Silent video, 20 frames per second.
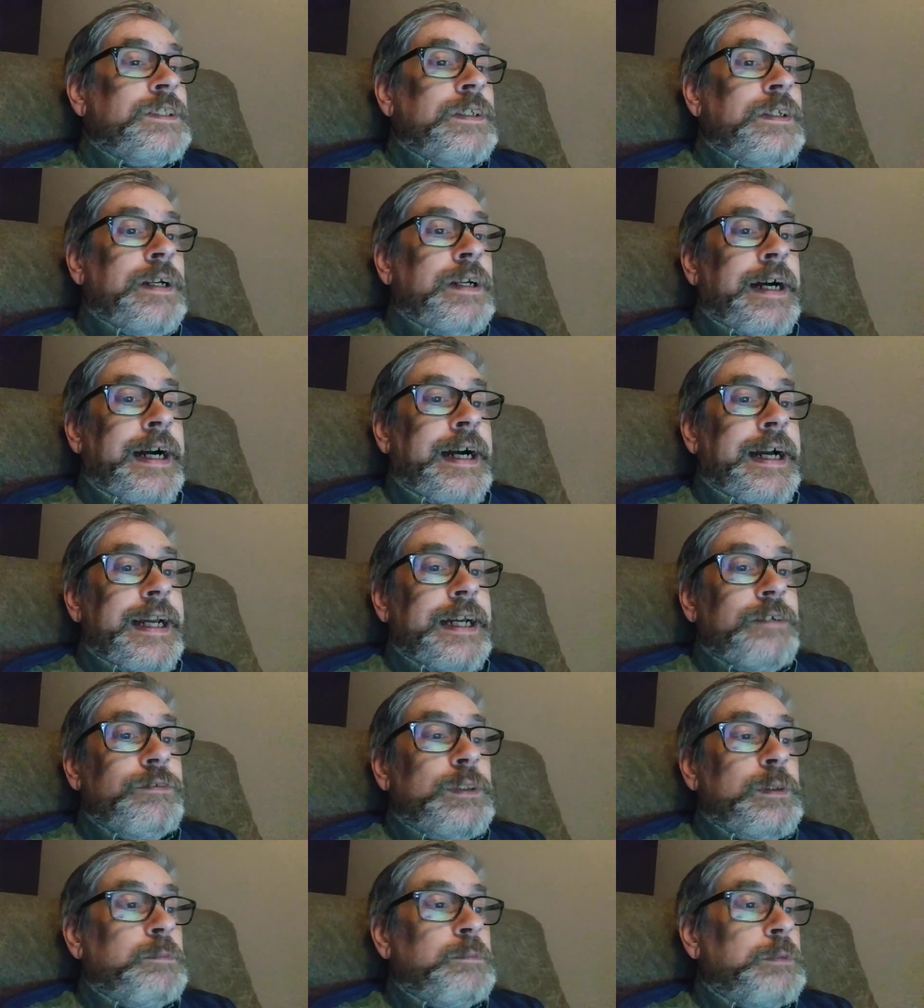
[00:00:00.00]
I
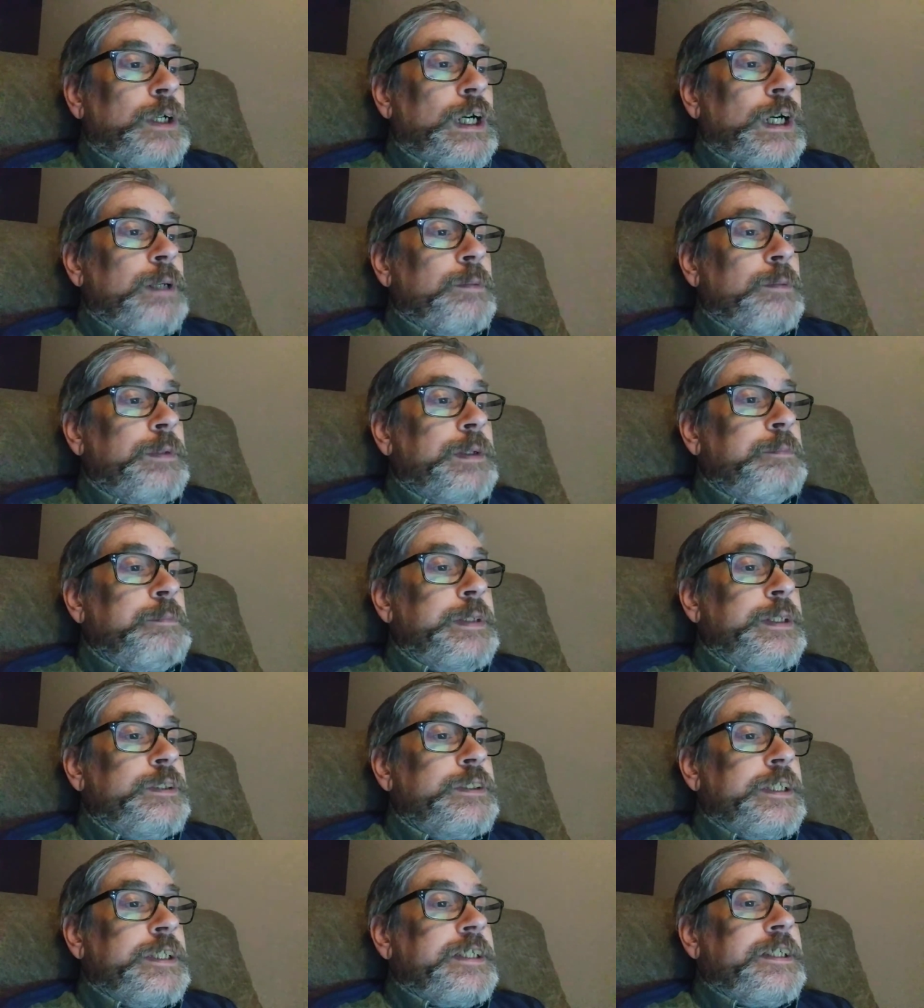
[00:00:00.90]
have some Carmen
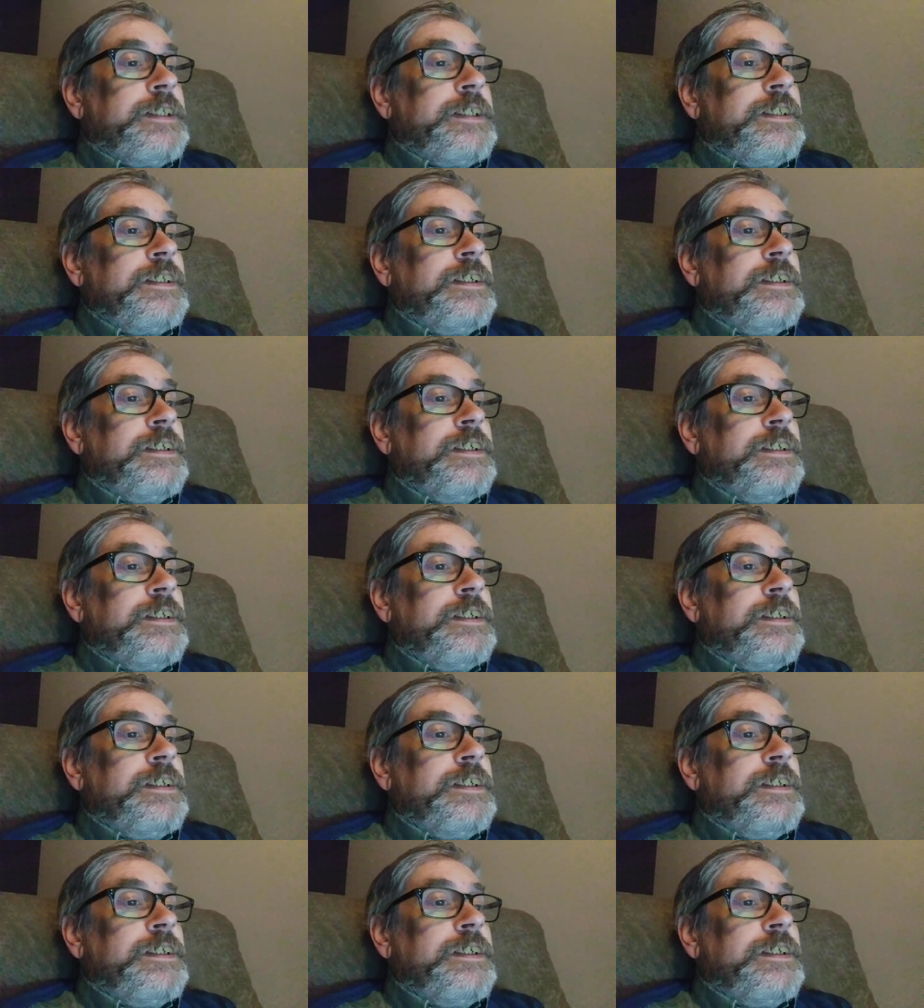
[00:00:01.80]
music,